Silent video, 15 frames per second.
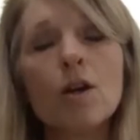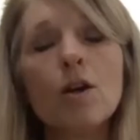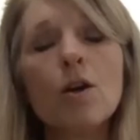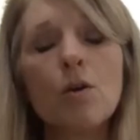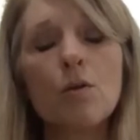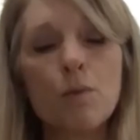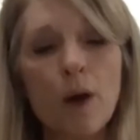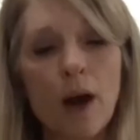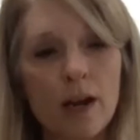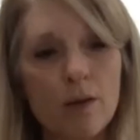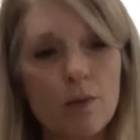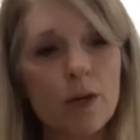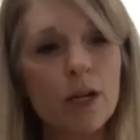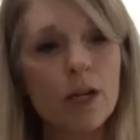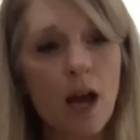Right.
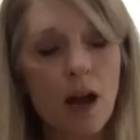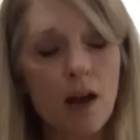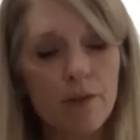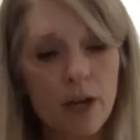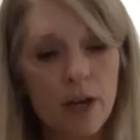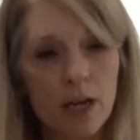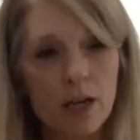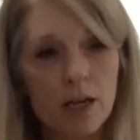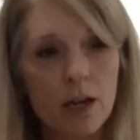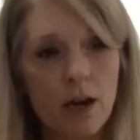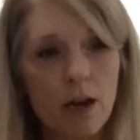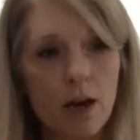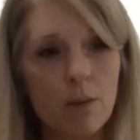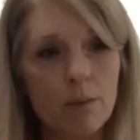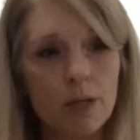We have
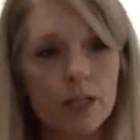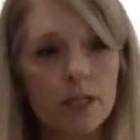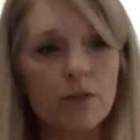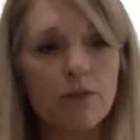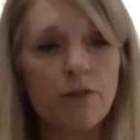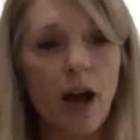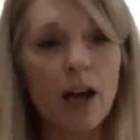it's 5